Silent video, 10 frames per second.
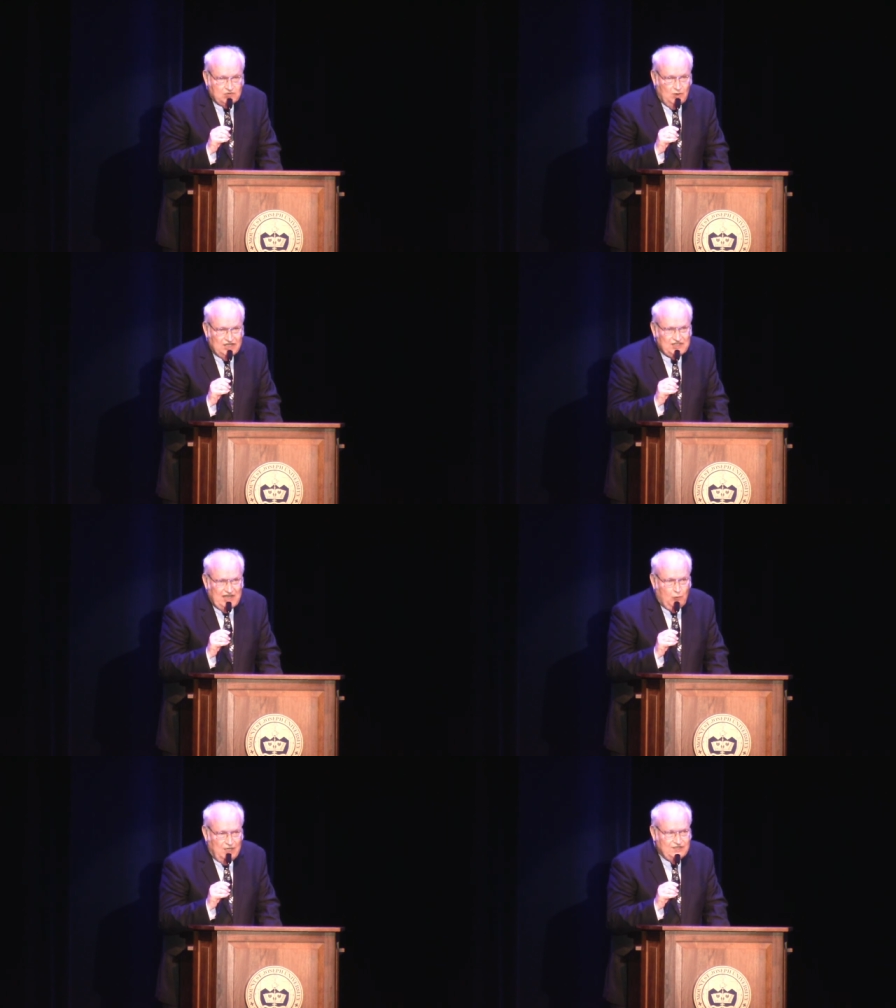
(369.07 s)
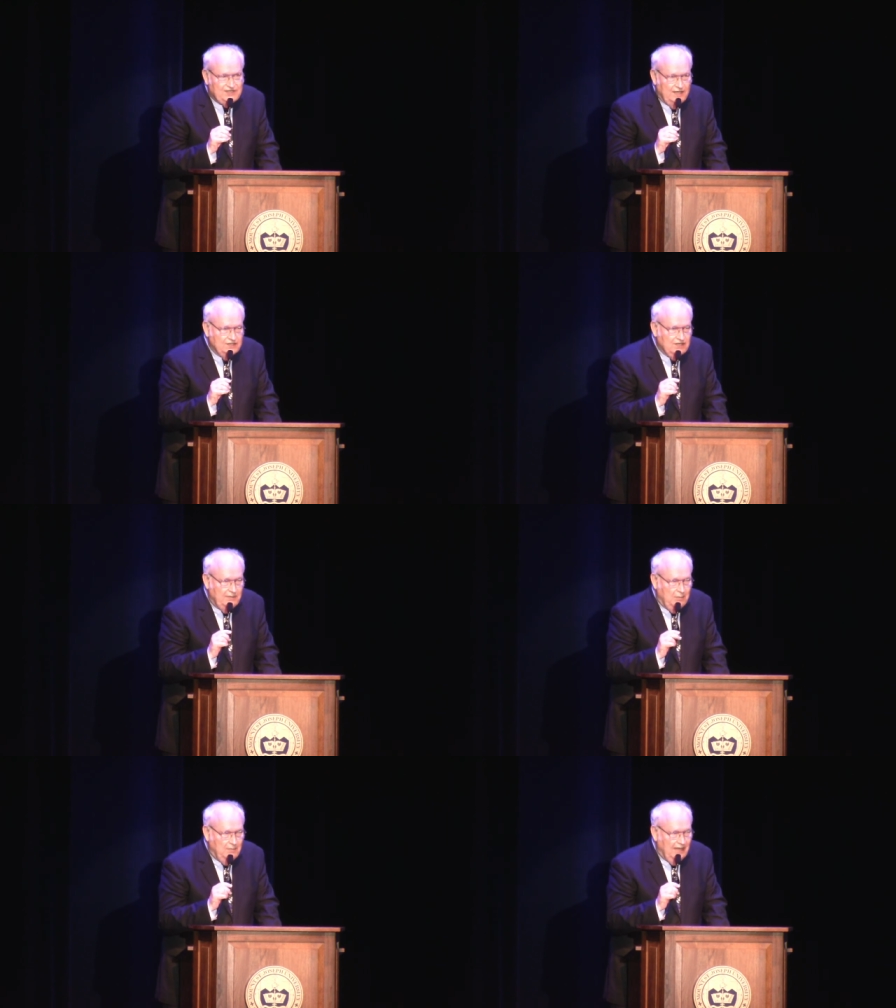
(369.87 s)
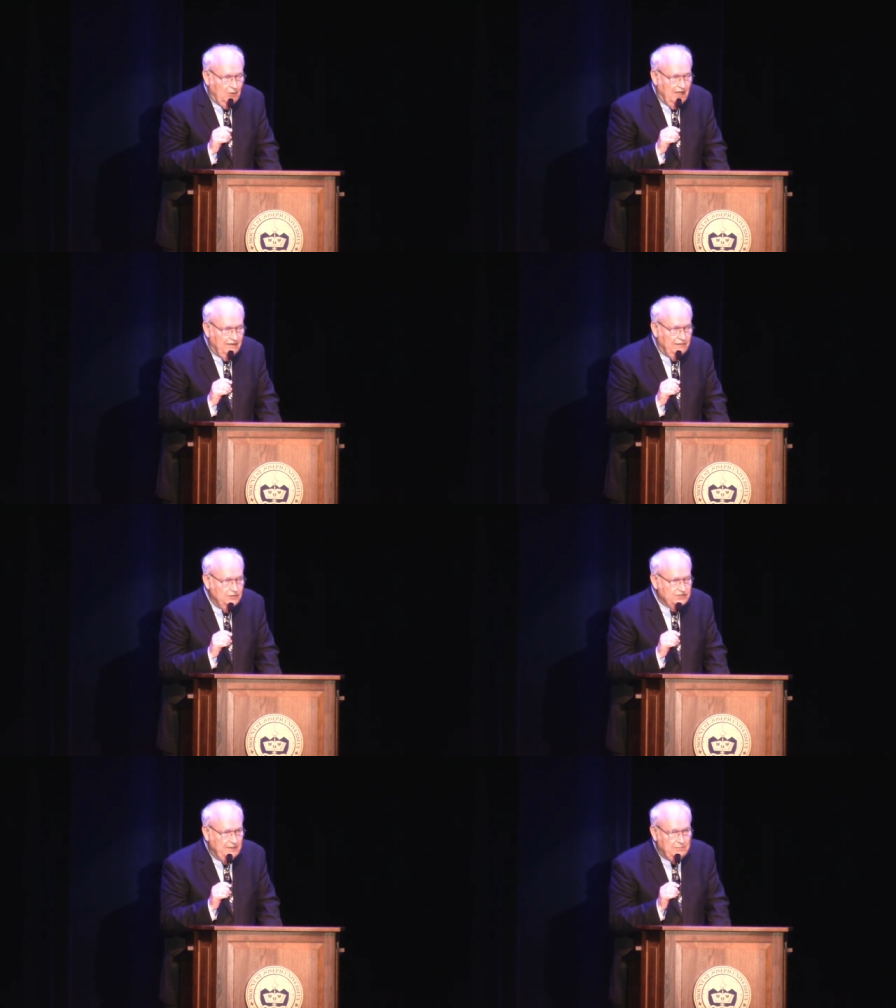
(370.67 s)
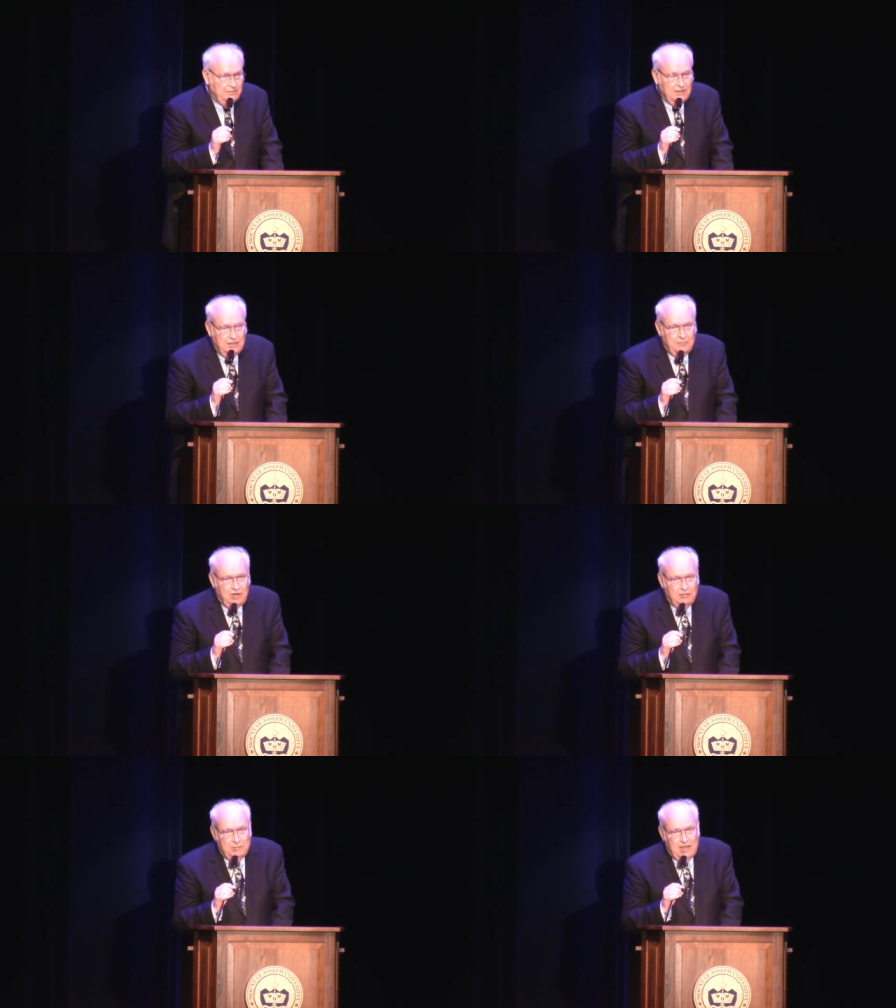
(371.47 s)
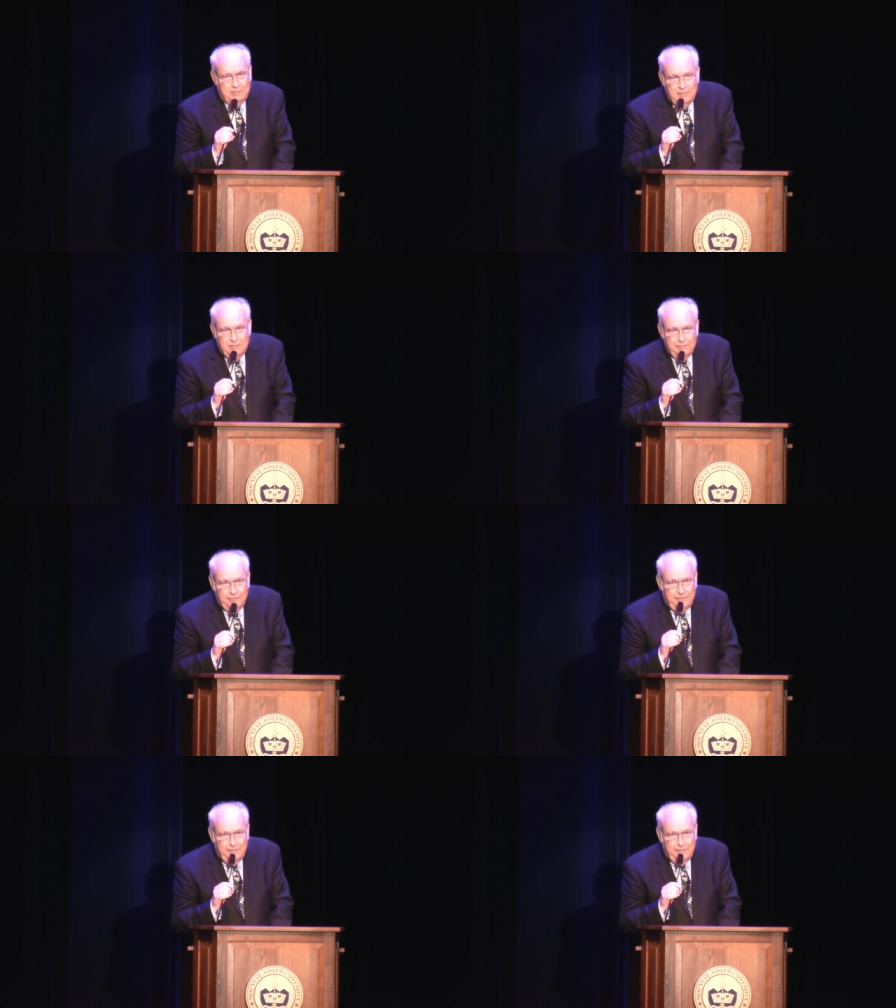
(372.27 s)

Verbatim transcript: I just want to say one sentence about my wife, who's been probably my